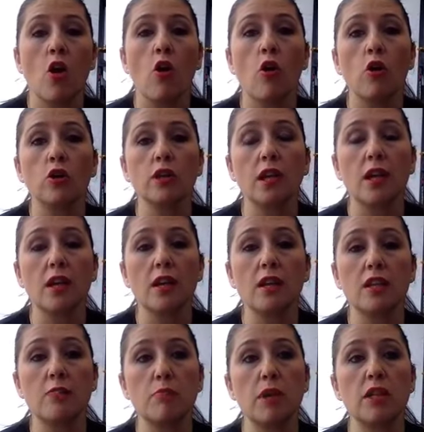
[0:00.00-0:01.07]
or they,
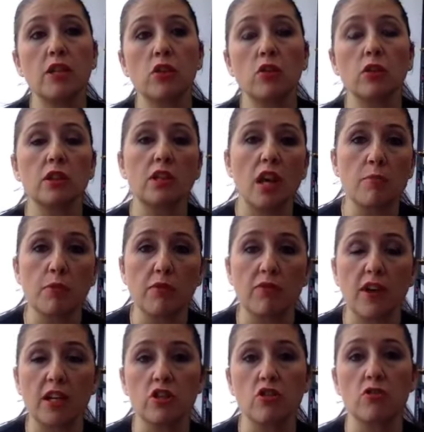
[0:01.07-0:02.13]
depending on the type of
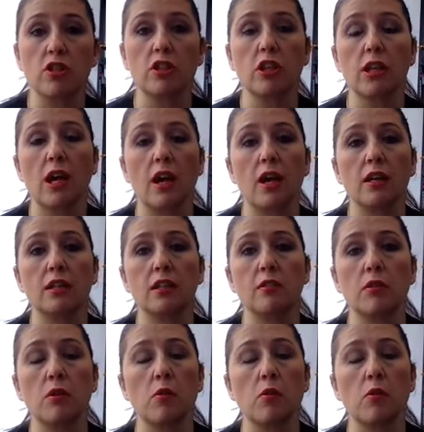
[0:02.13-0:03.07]
factory they are,